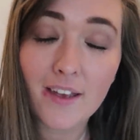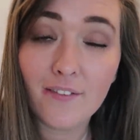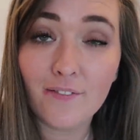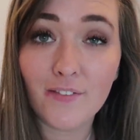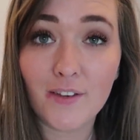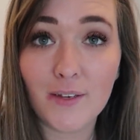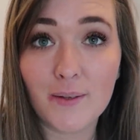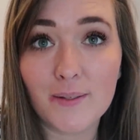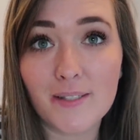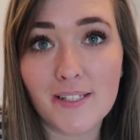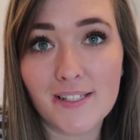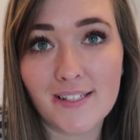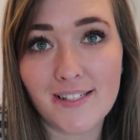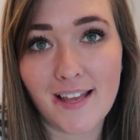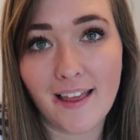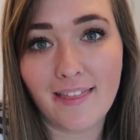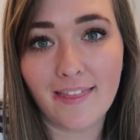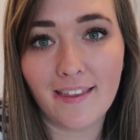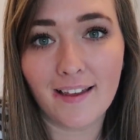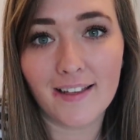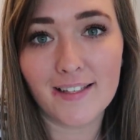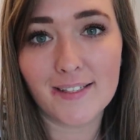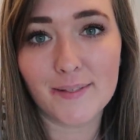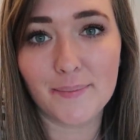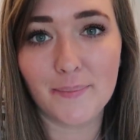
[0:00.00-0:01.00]
for you to
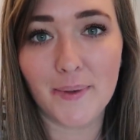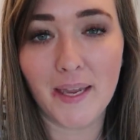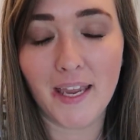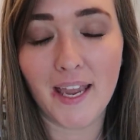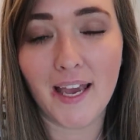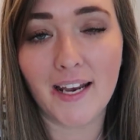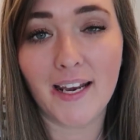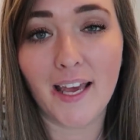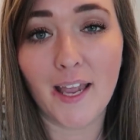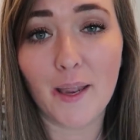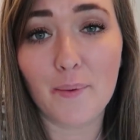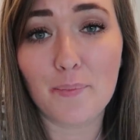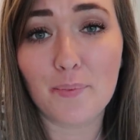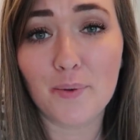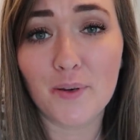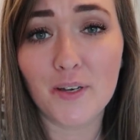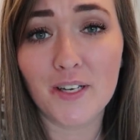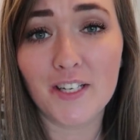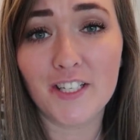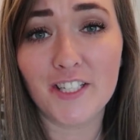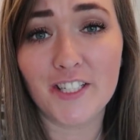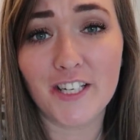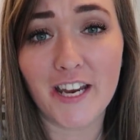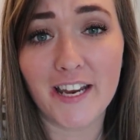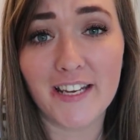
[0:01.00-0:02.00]
send that to me, and I
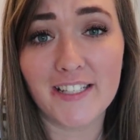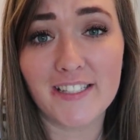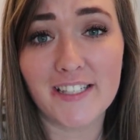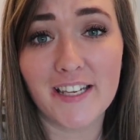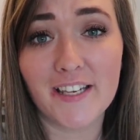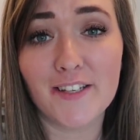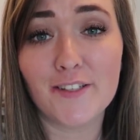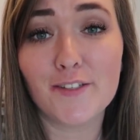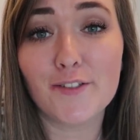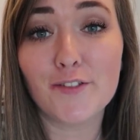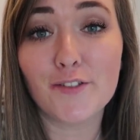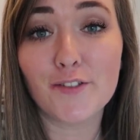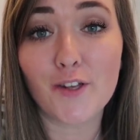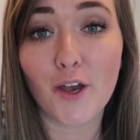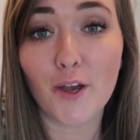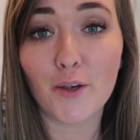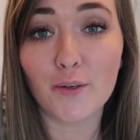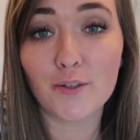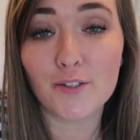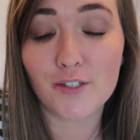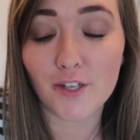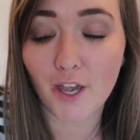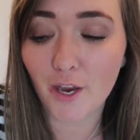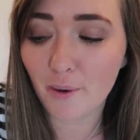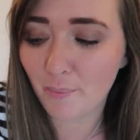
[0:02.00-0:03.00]
appreciate it so,
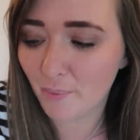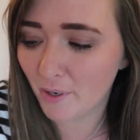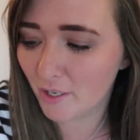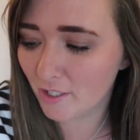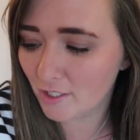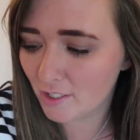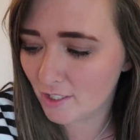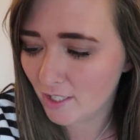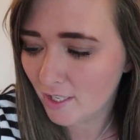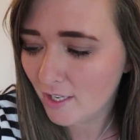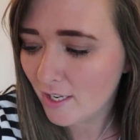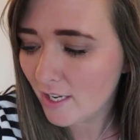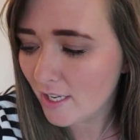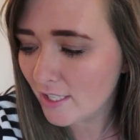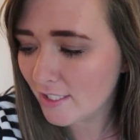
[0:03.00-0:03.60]
so much.